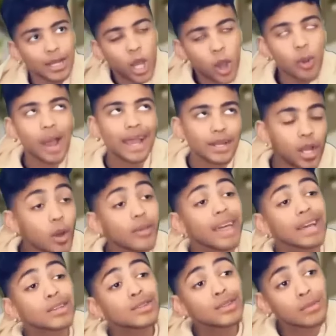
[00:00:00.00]
I
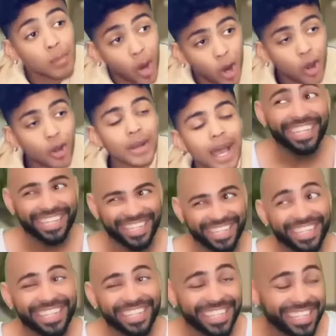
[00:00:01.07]
know. That's tomorrow
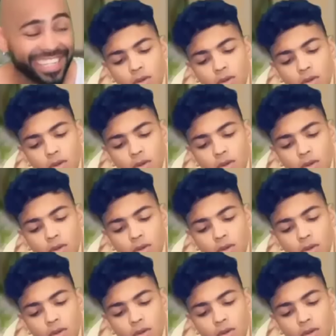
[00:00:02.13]
night.